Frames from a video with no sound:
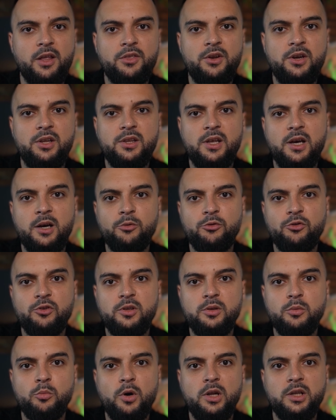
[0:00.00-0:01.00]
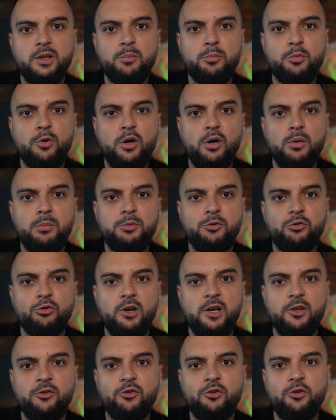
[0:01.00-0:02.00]
3000 while the probe
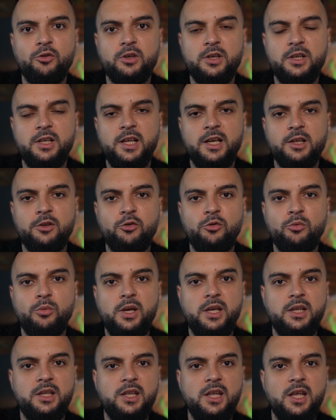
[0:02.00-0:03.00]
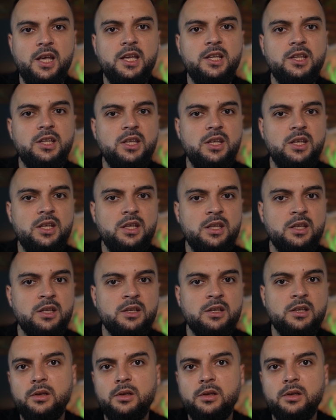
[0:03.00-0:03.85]
tries to connect to 8080.